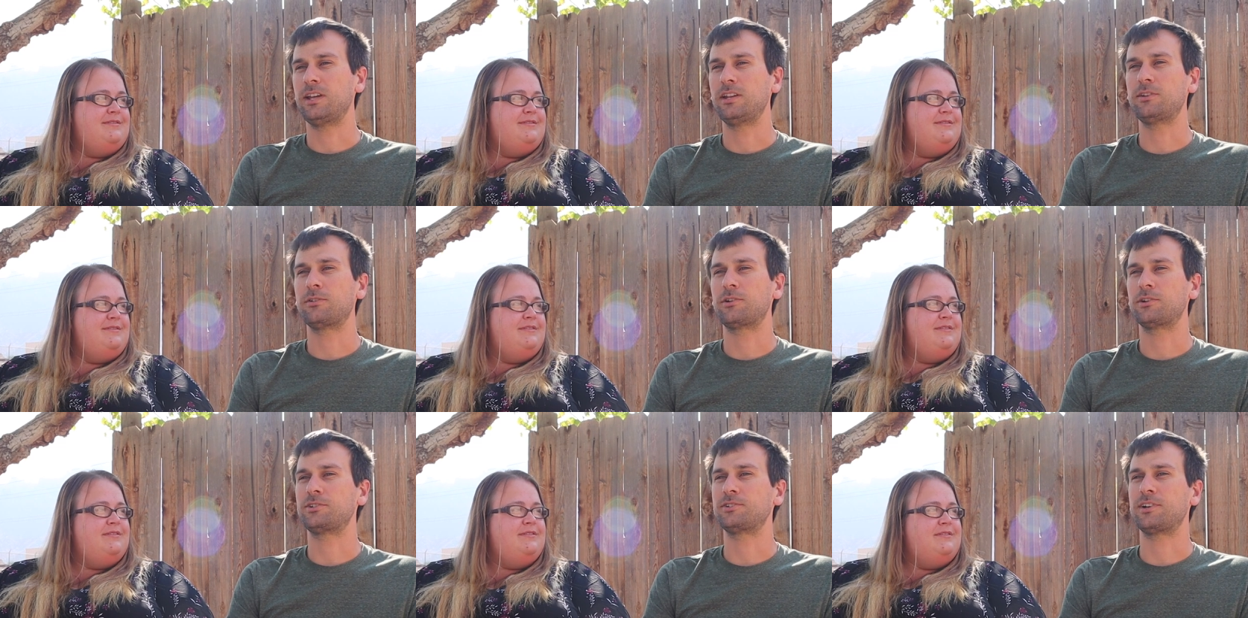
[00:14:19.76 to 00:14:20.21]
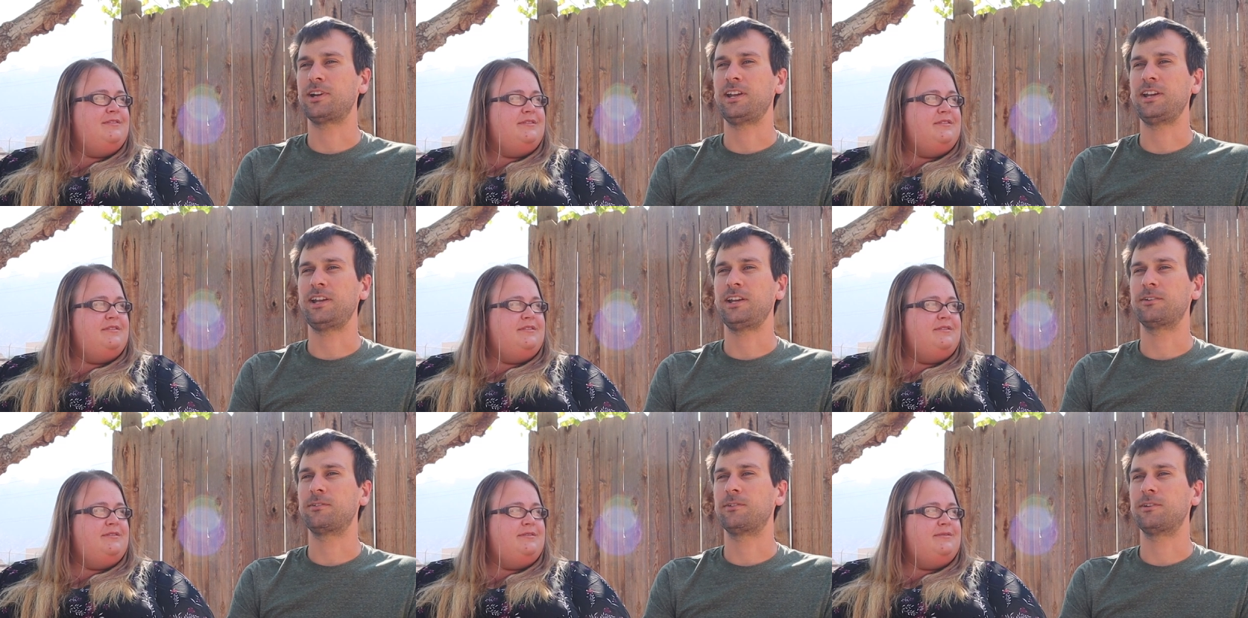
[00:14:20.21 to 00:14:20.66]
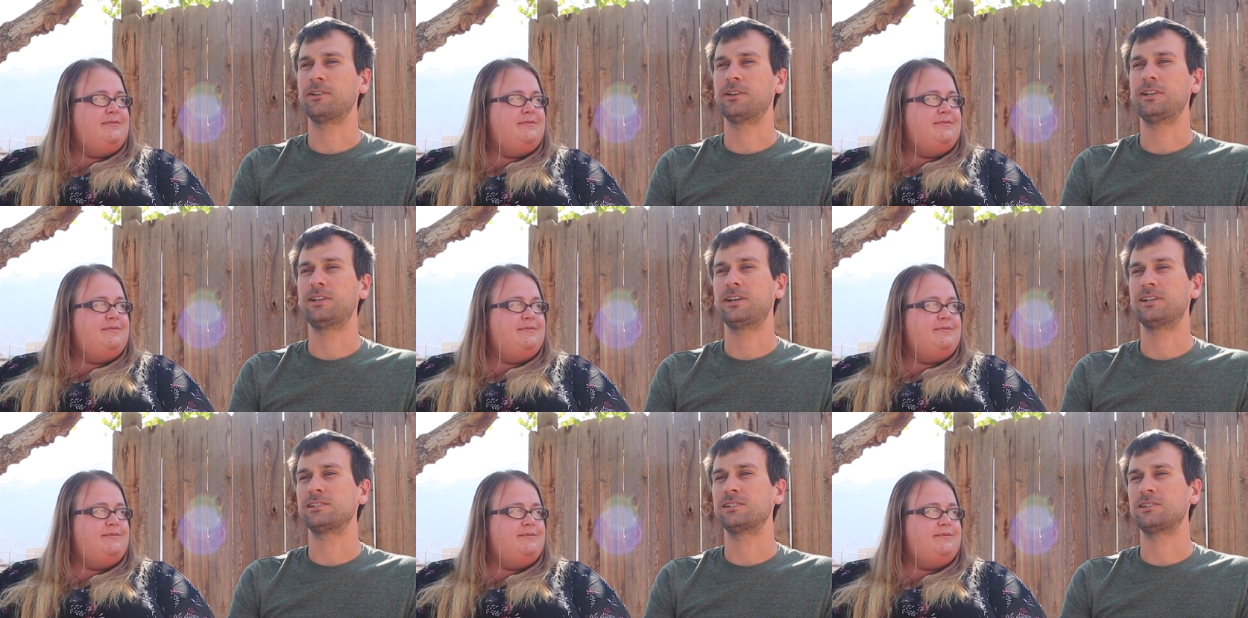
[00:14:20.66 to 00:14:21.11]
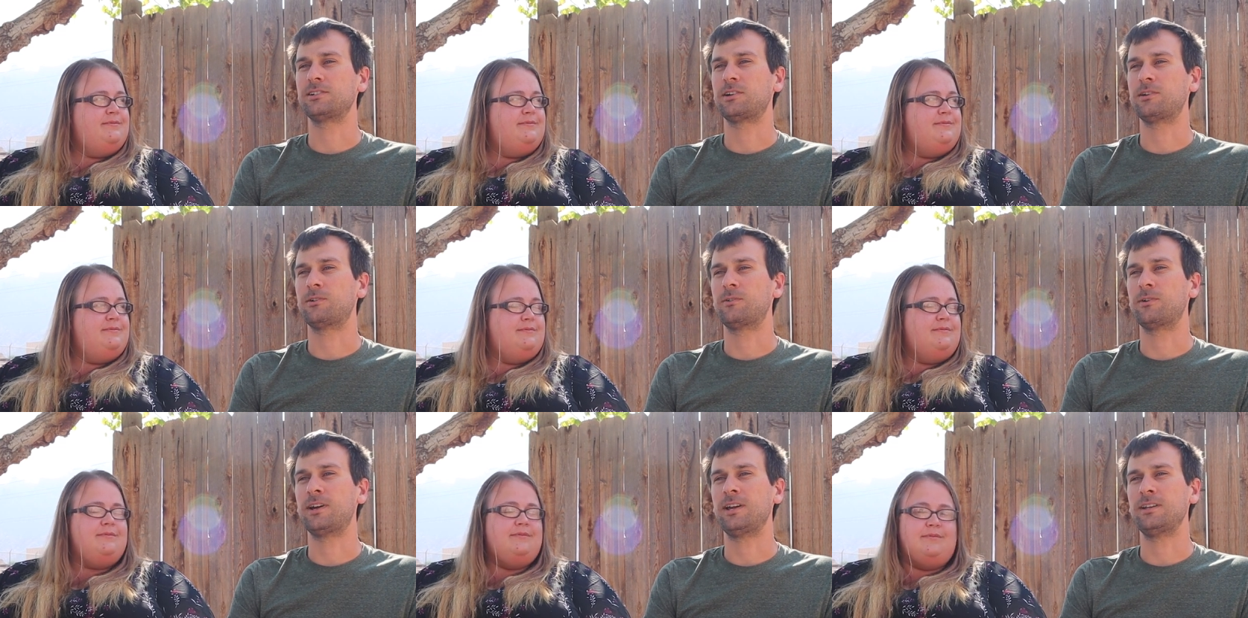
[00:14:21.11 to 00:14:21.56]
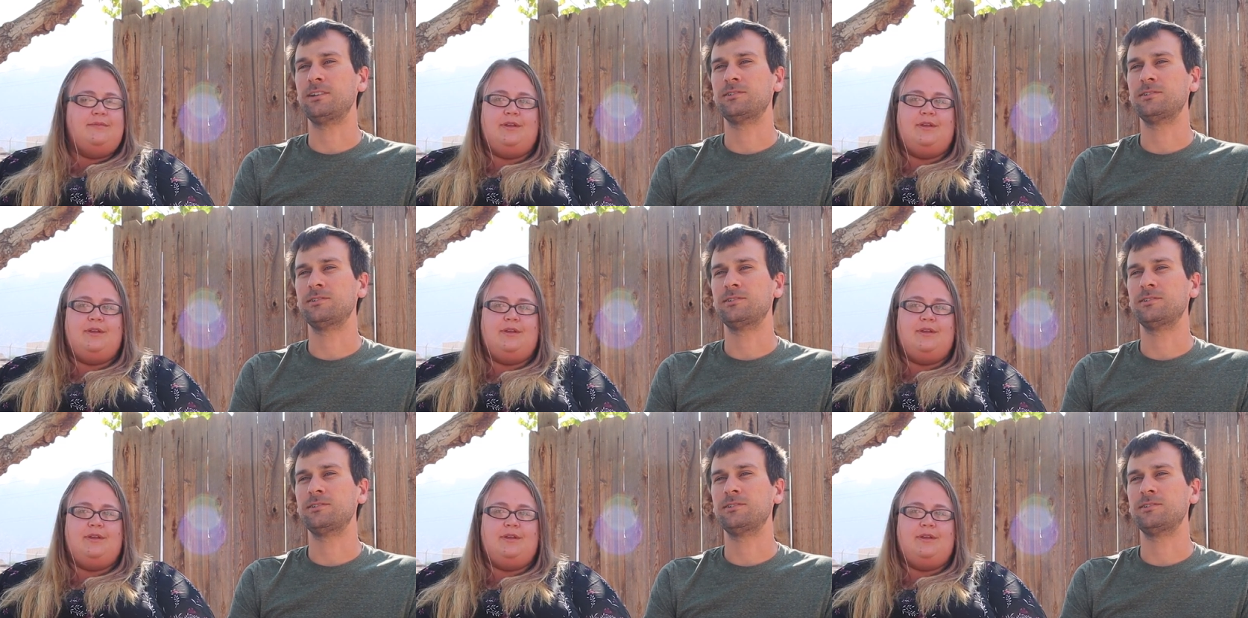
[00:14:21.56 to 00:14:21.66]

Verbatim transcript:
Speaker 1: indoor training really doesn't go away.